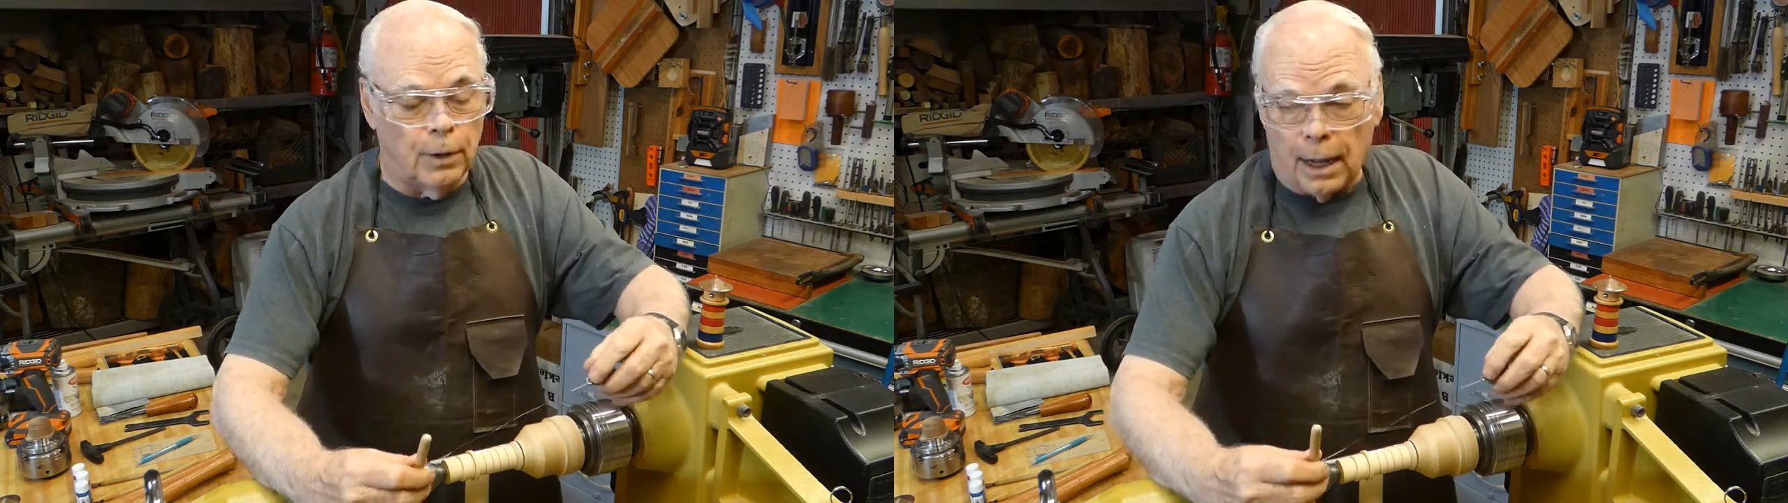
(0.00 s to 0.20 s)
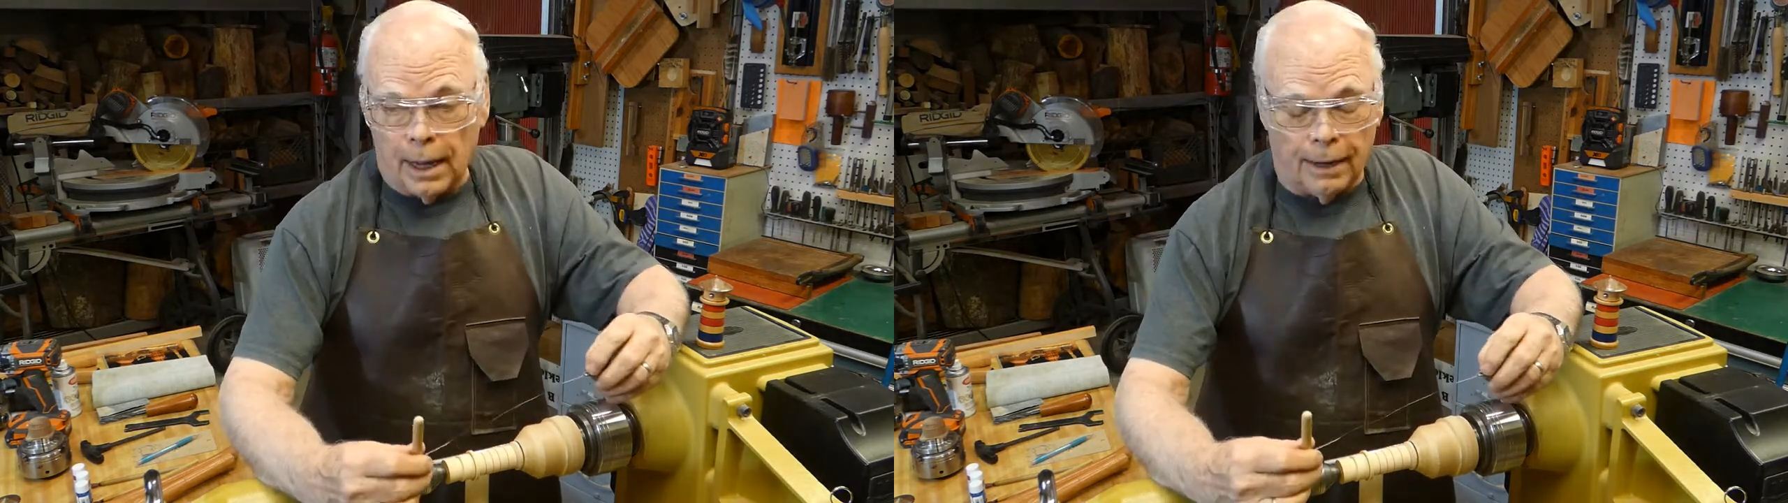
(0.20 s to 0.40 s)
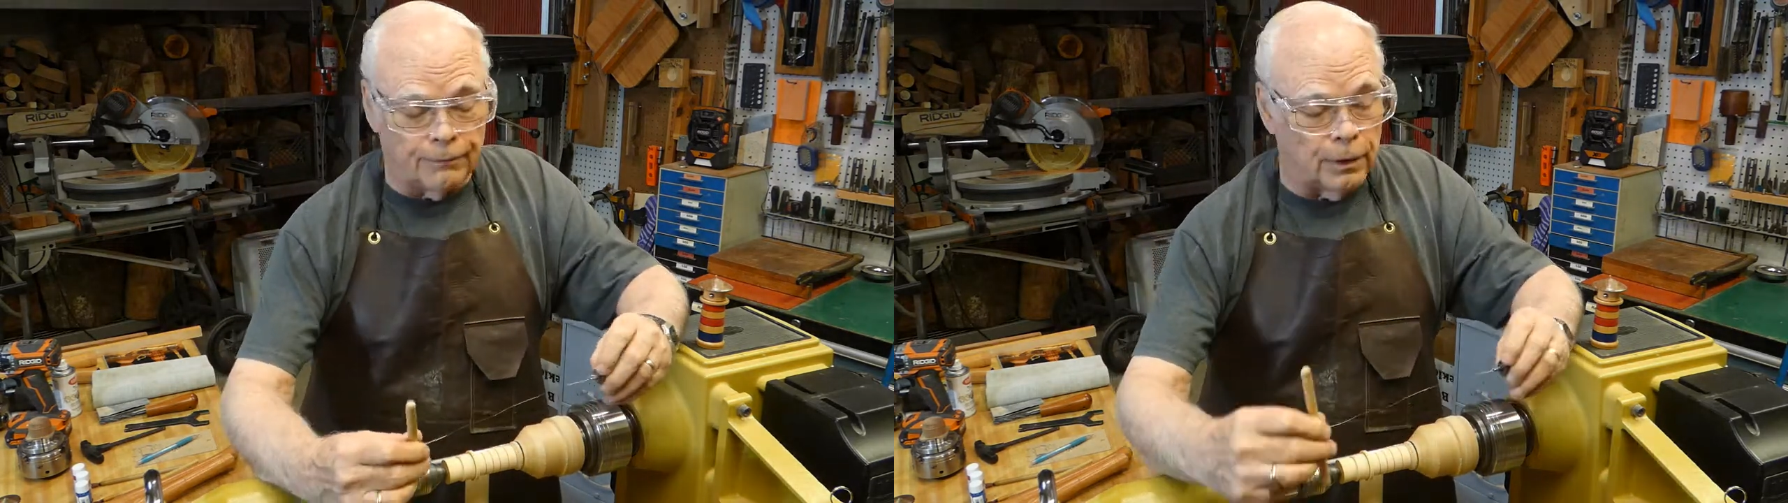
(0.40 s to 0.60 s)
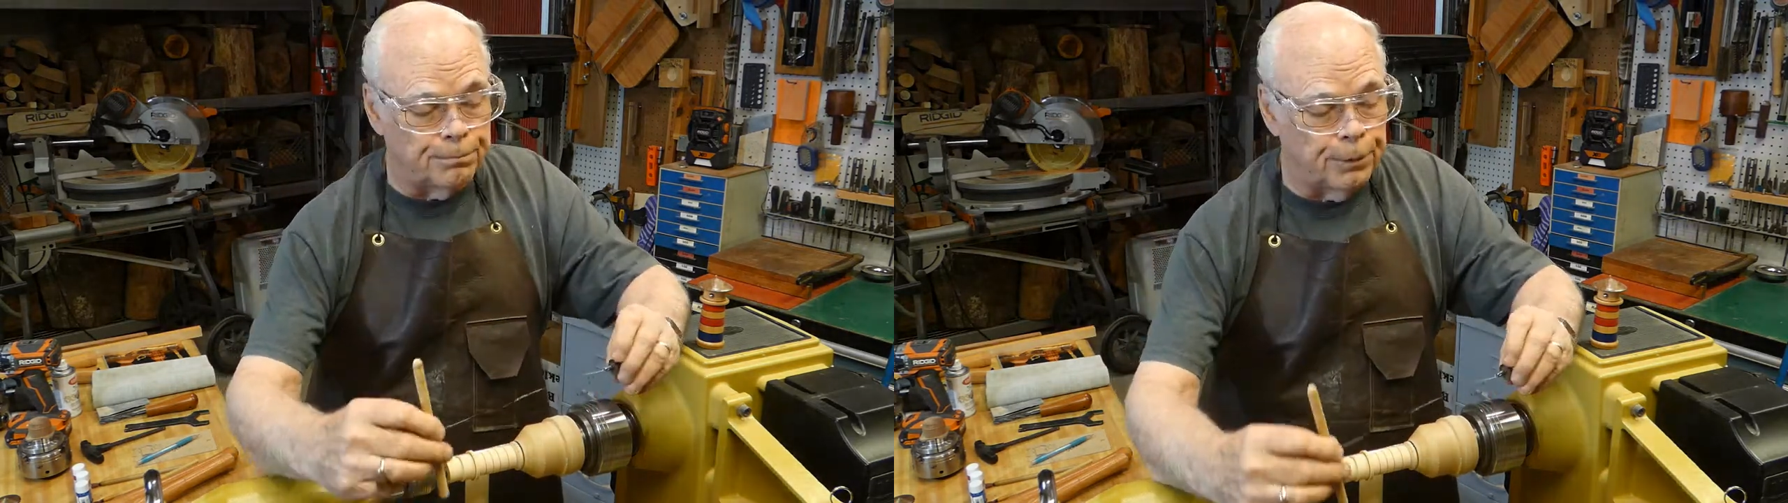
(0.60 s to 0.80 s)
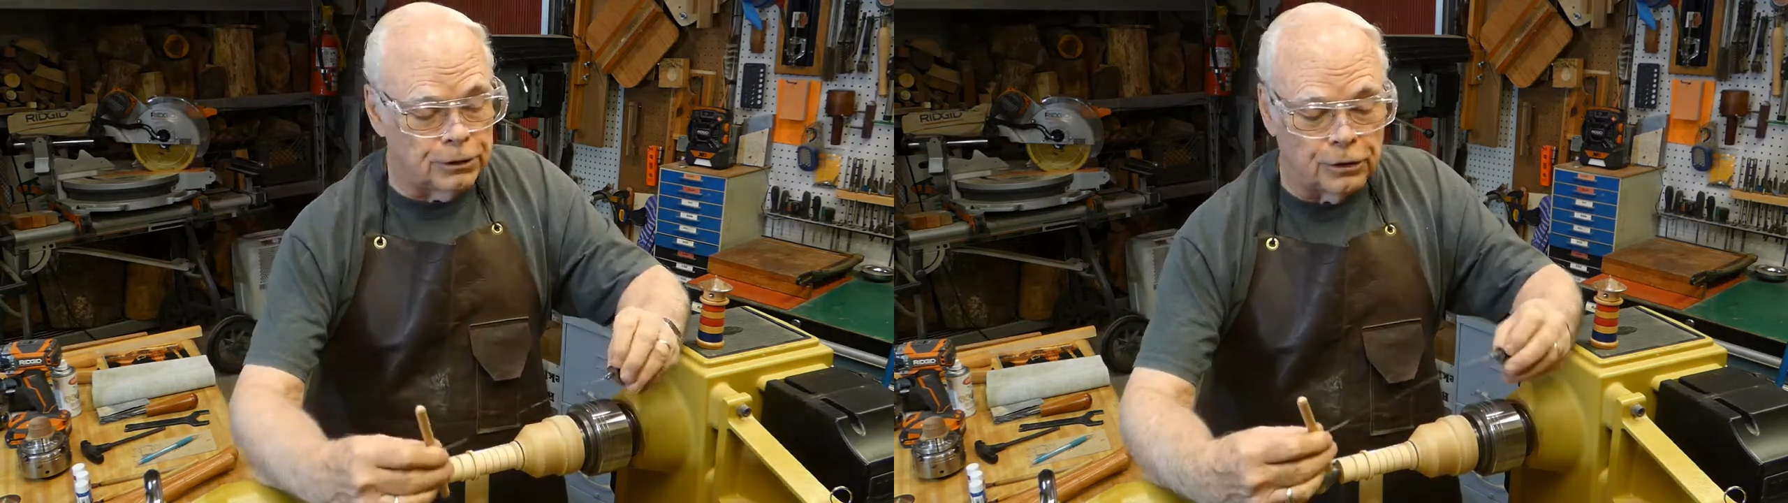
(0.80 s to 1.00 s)
well, I have a
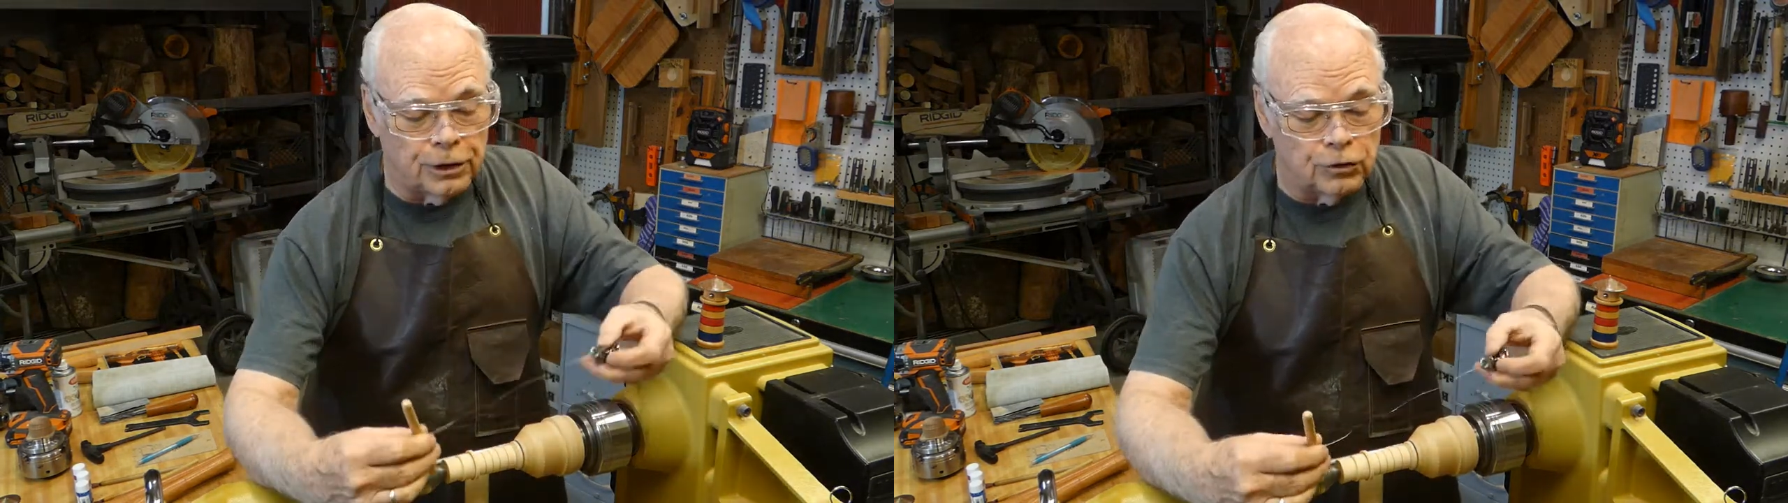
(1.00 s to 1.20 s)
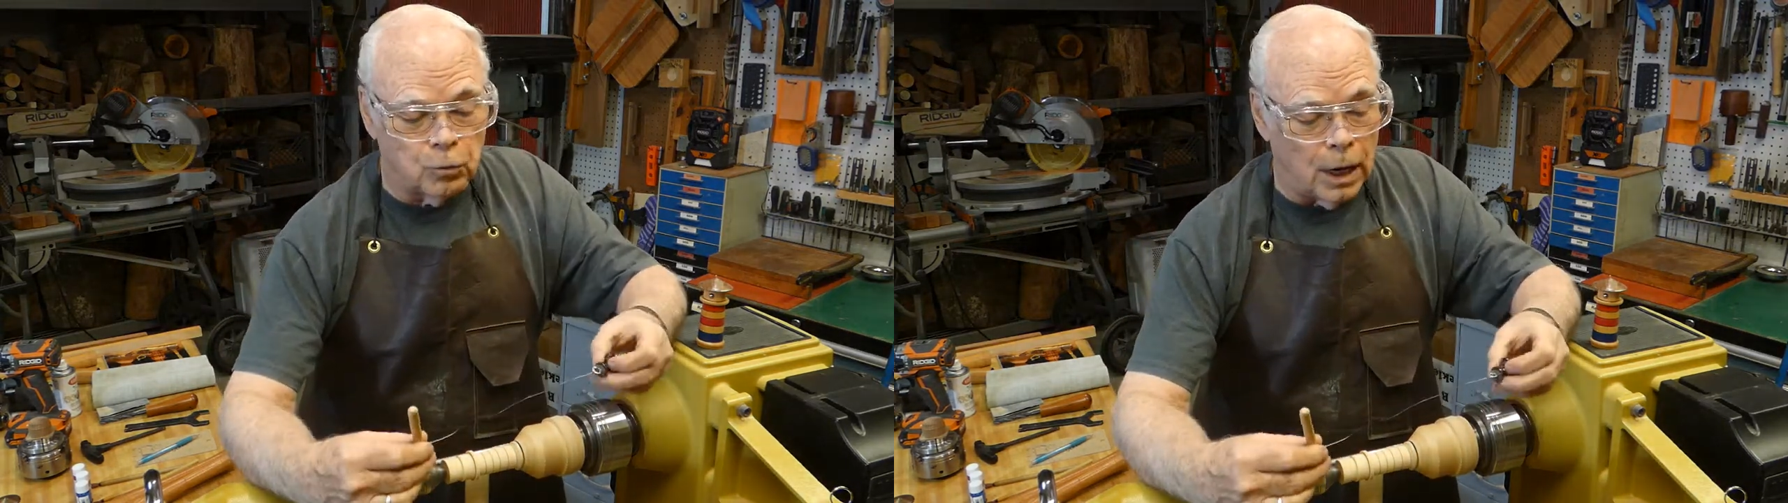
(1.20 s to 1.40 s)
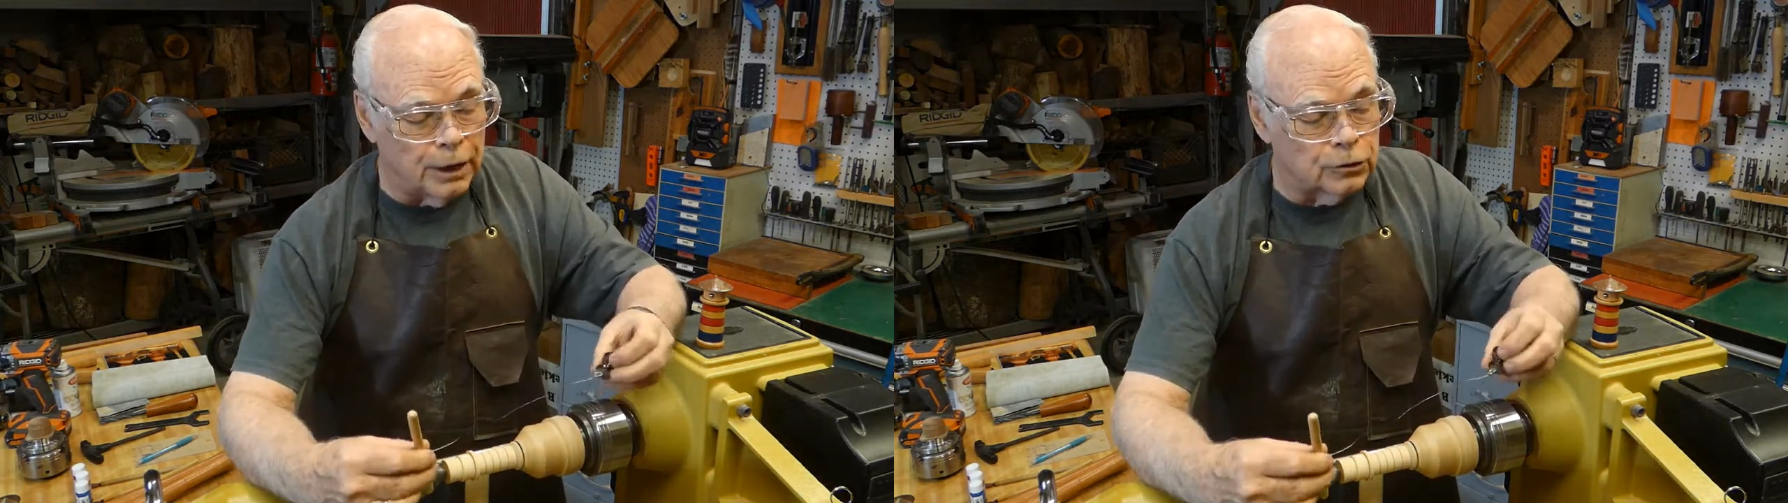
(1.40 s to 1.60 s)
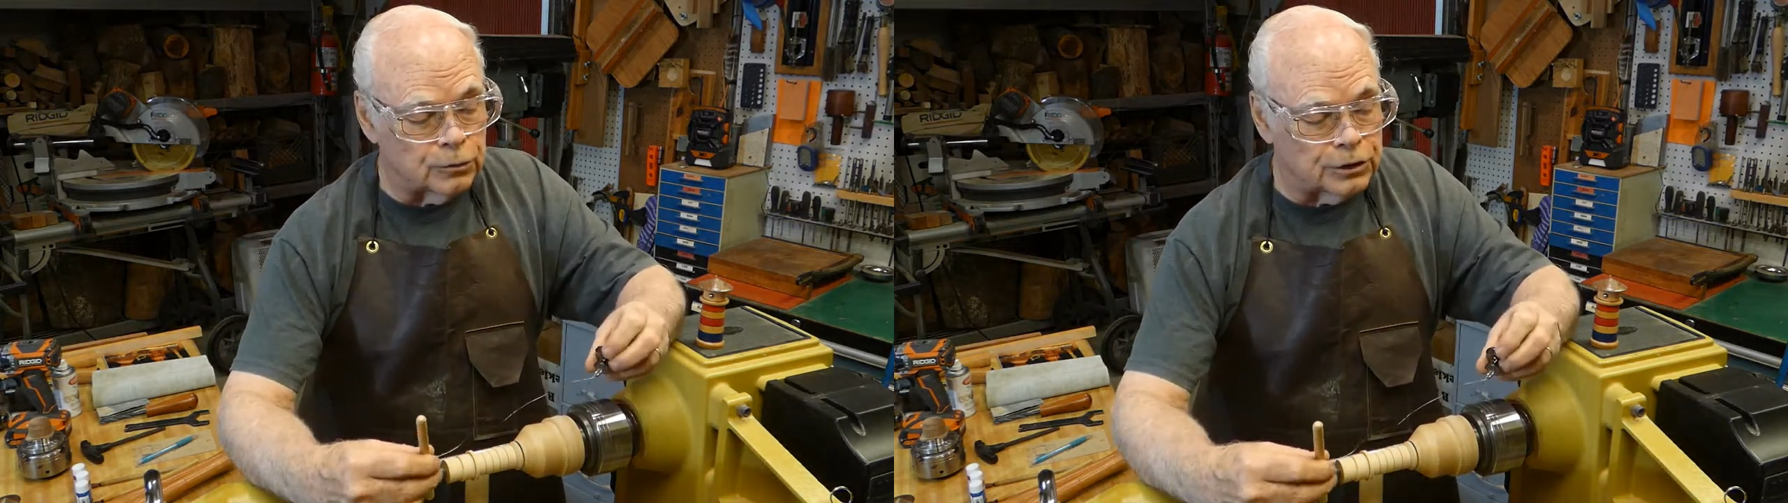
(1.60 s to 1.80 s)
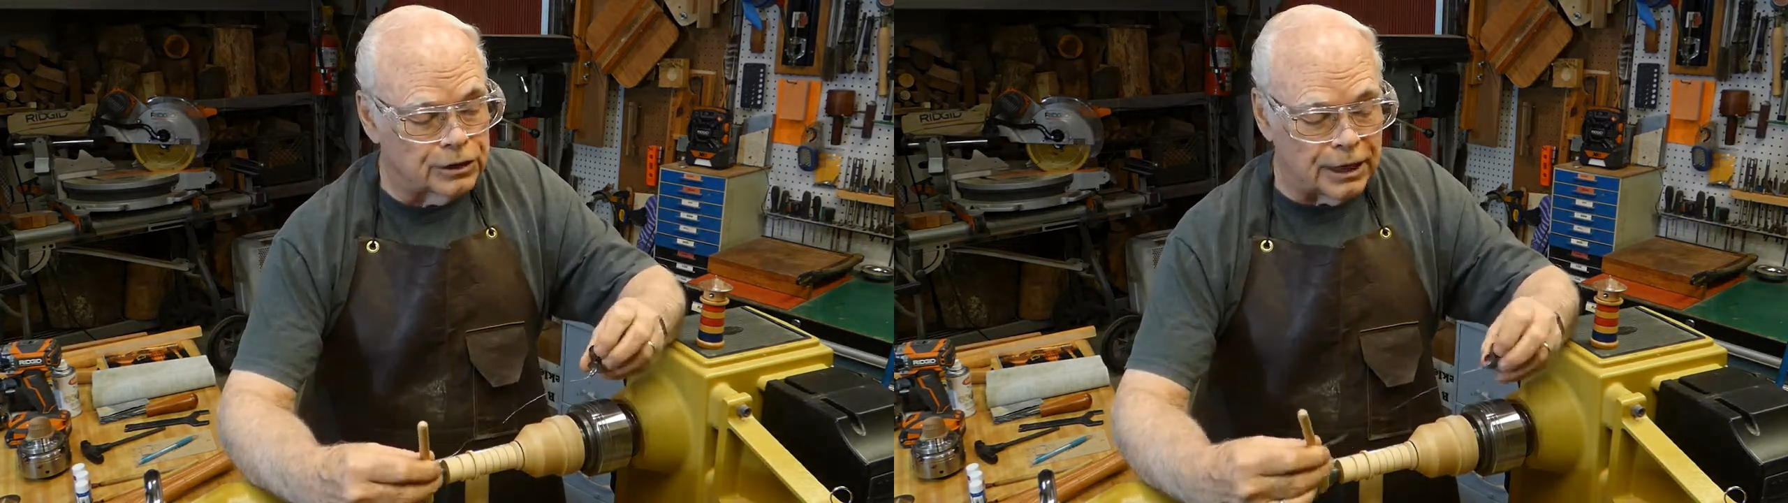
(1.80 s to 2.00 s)
bunch of these wires with